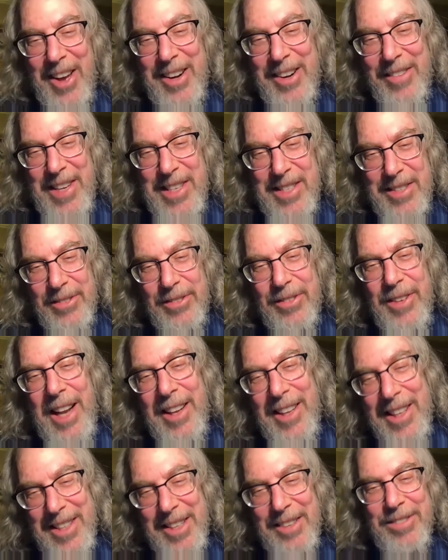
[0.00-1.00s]
of
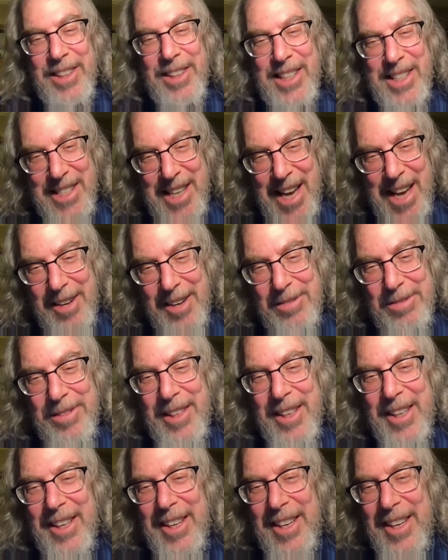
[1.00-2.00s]
relatively safe.
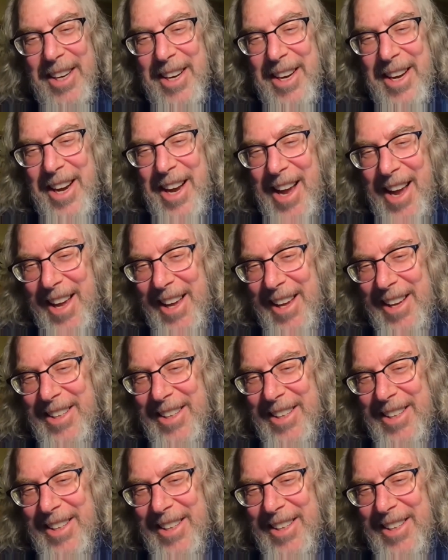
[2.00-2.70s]
And